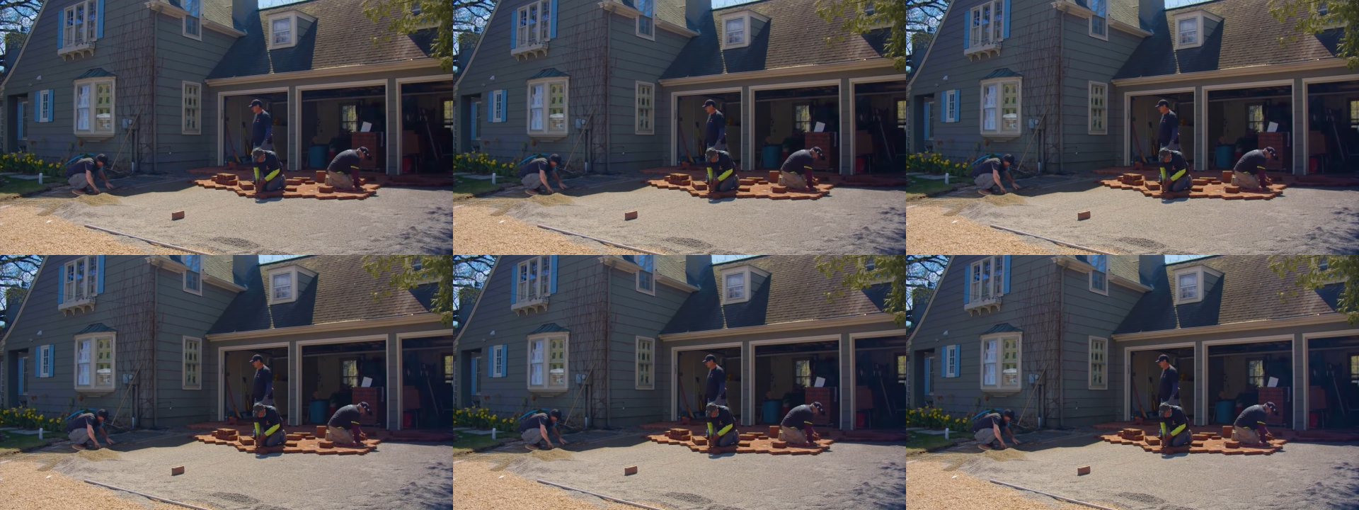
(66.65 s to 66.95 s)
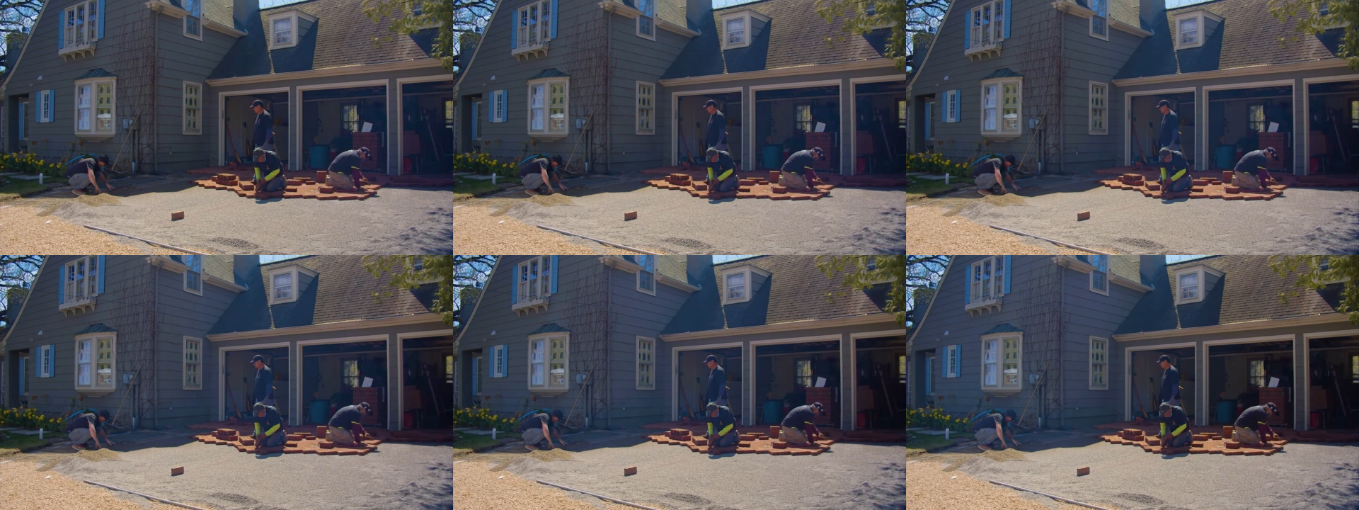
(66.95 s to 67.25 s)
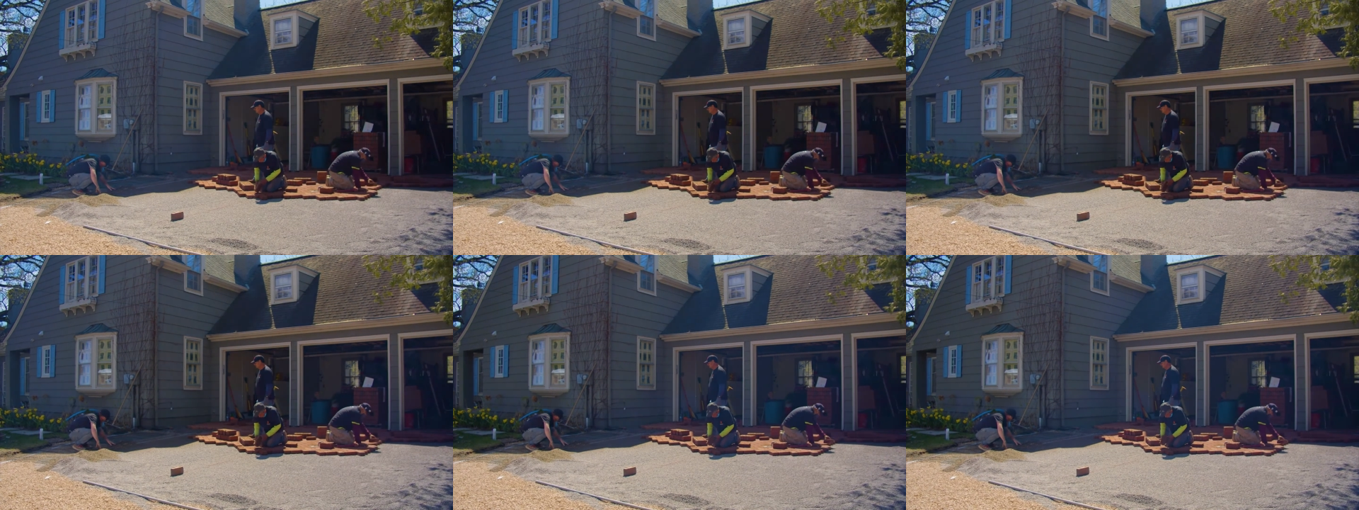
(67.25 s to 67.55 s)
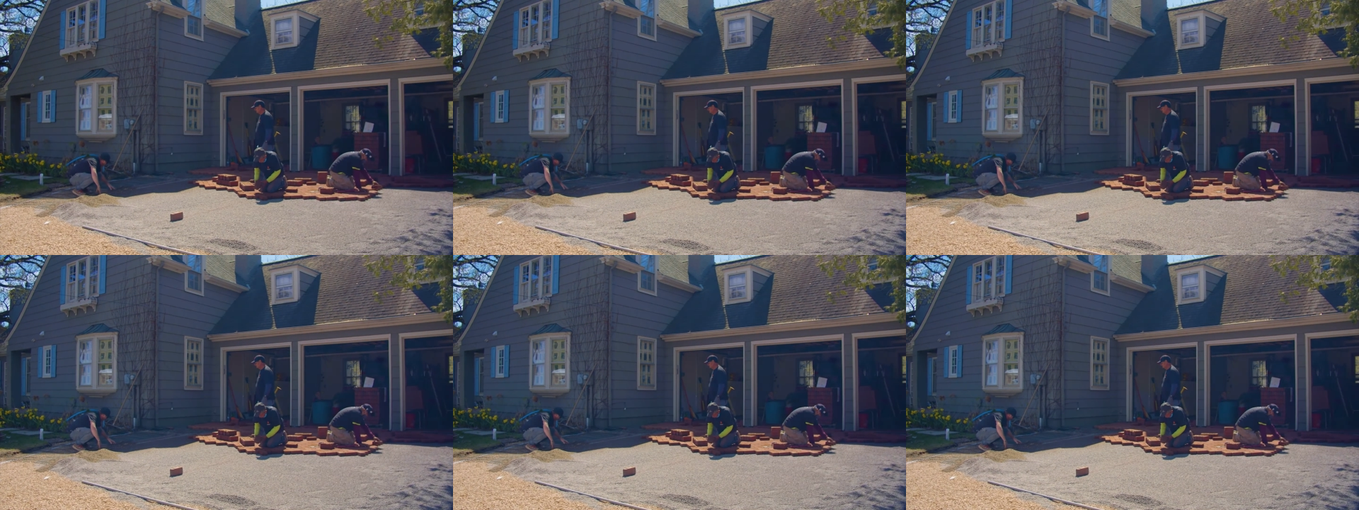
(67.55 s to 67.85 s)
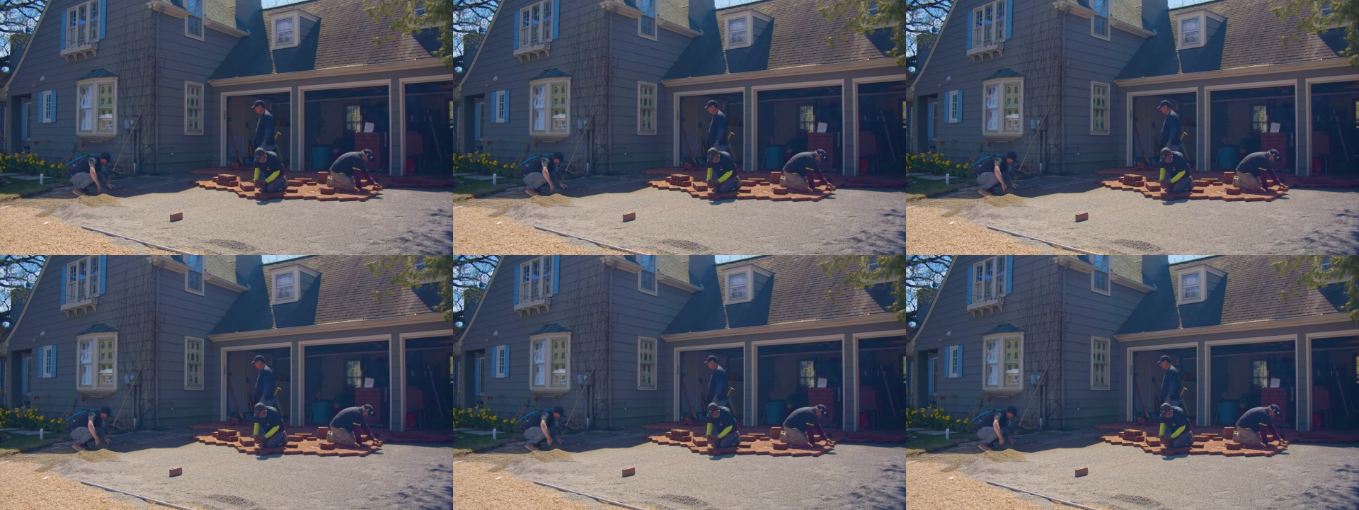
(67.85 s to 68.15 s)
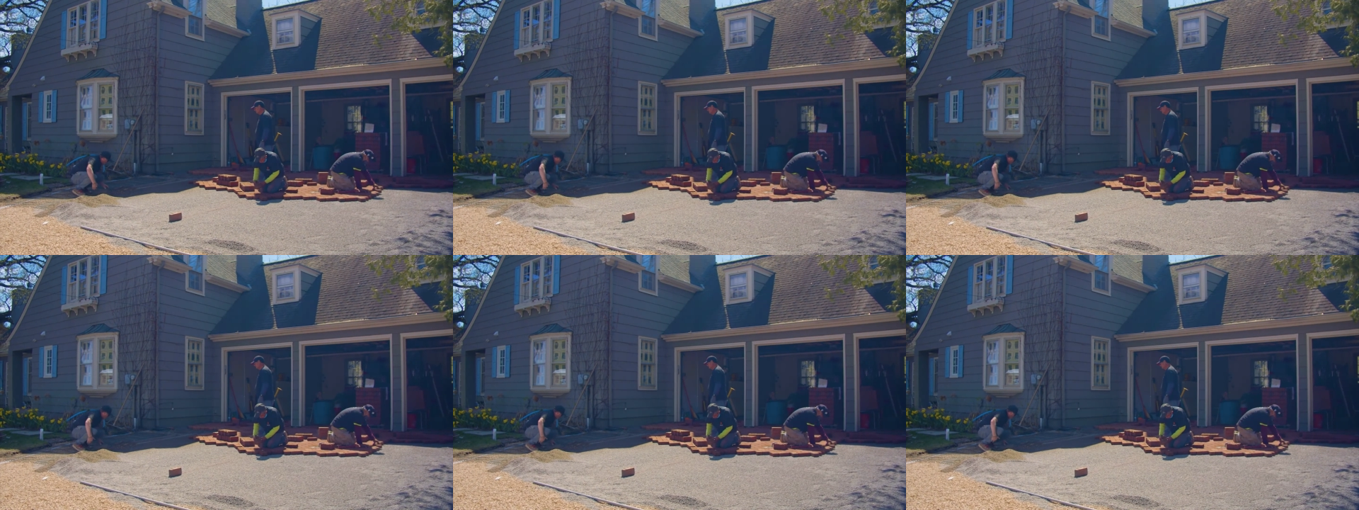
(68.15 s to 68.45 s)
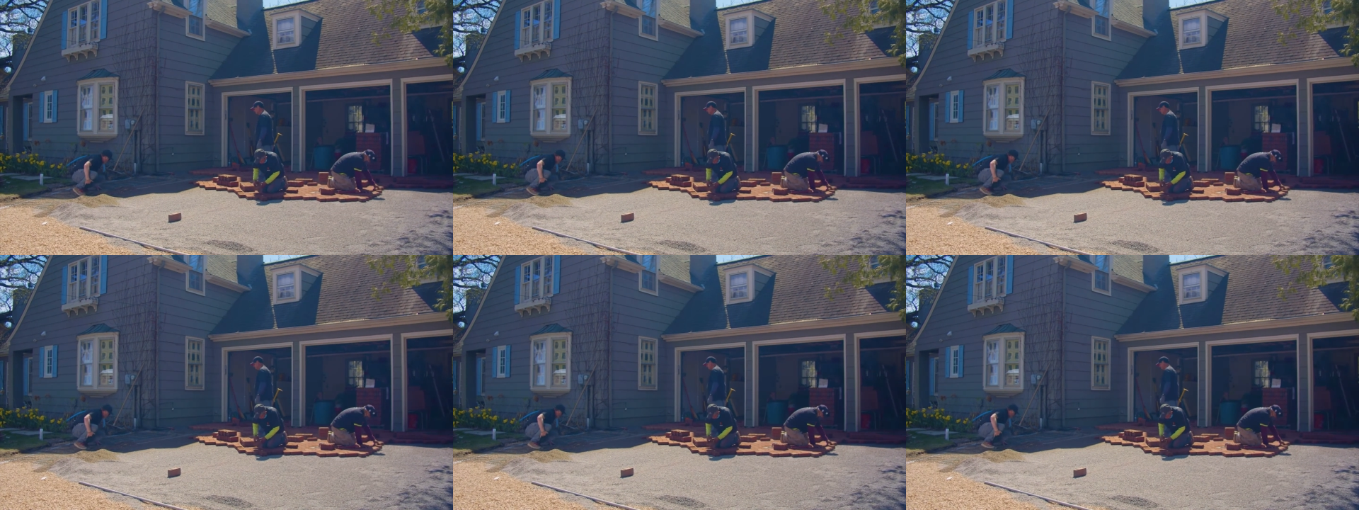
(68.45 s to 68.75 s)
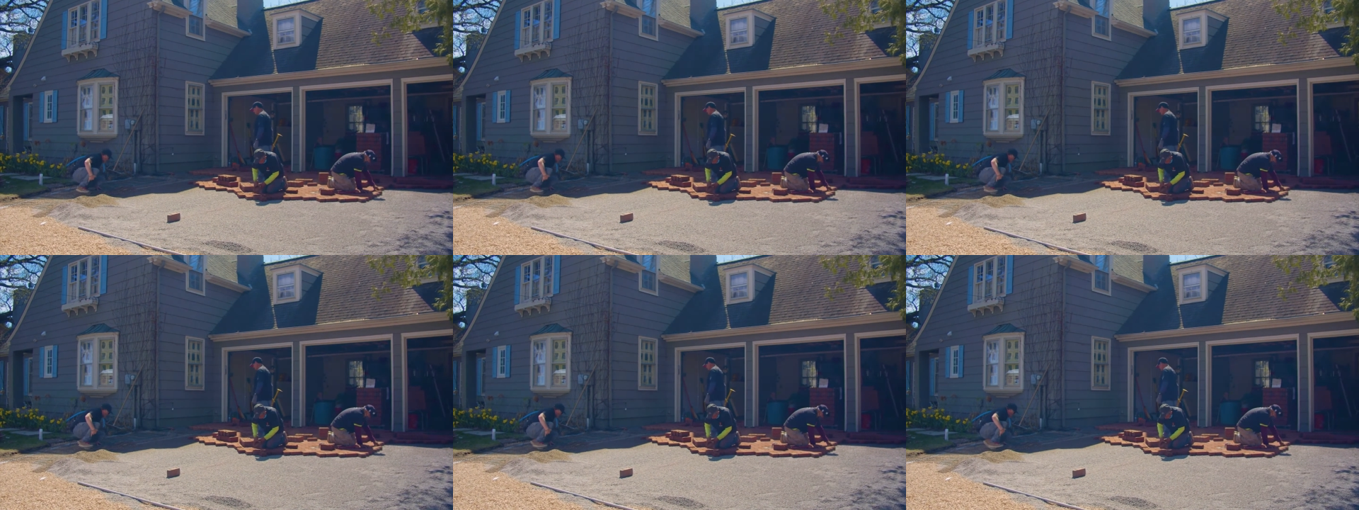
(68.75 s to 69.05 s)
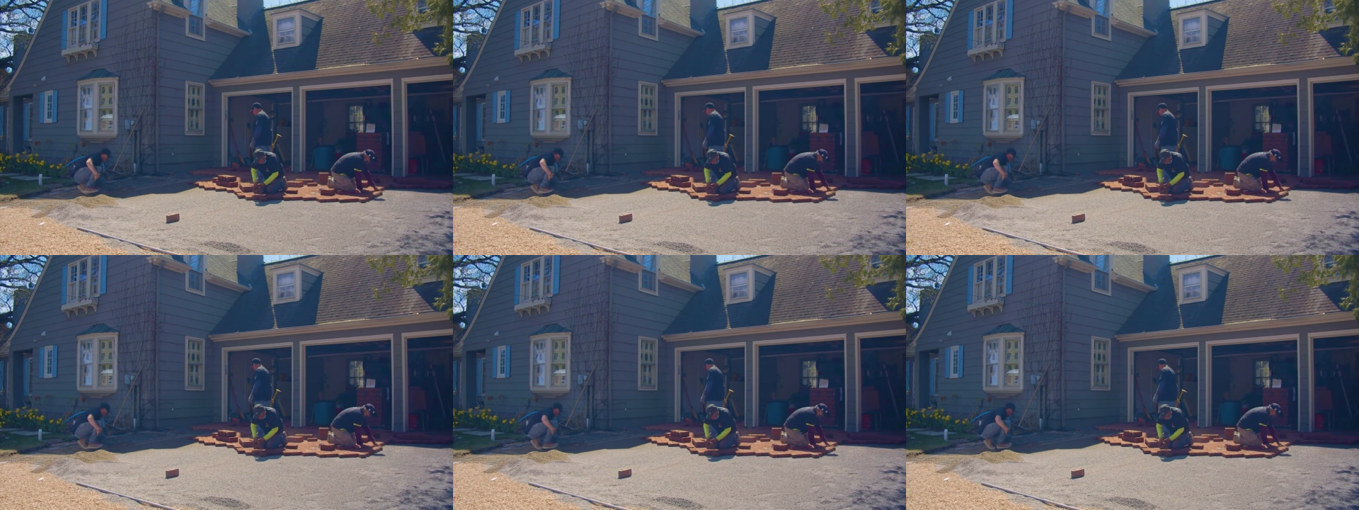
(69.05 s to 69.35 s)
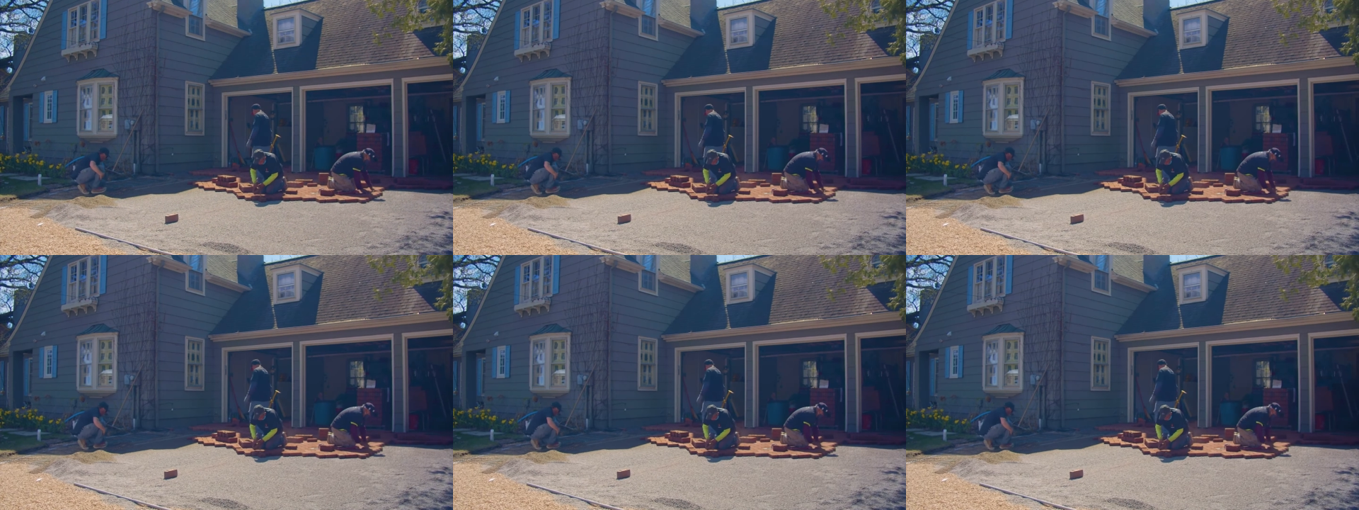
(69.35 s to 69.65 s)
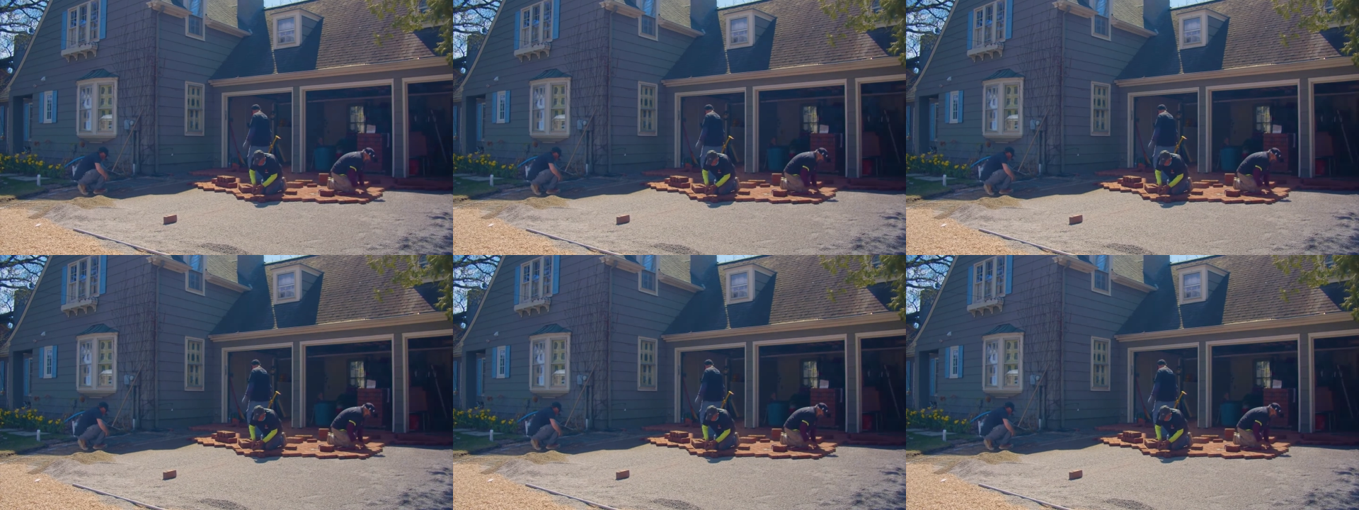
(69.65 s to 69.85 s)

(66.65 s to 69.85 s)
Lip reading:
(no speaker visible)